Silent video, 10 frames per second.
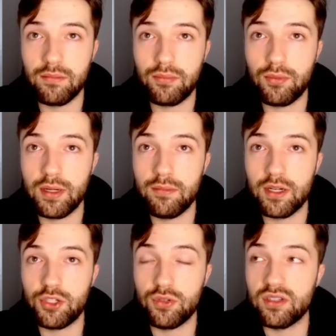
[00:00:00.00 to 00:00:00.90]
pretty
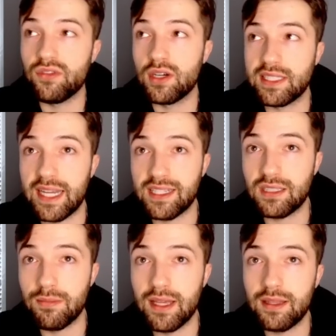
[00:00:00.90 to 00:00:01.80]
much your Devontae
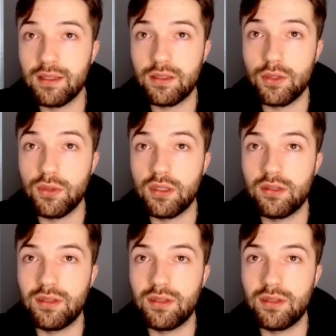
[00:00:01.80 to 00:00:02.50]
Smith to